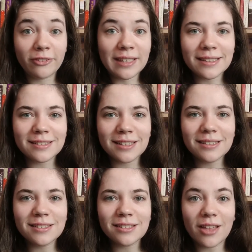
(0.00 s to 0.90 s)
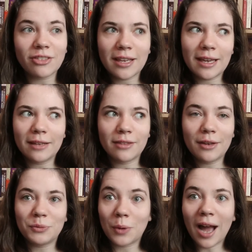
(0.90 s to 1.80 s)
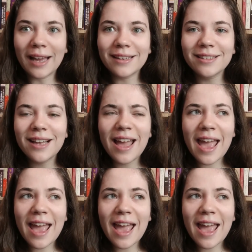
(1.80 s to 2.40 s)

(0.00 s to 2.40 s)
phoenixes that they can then ride.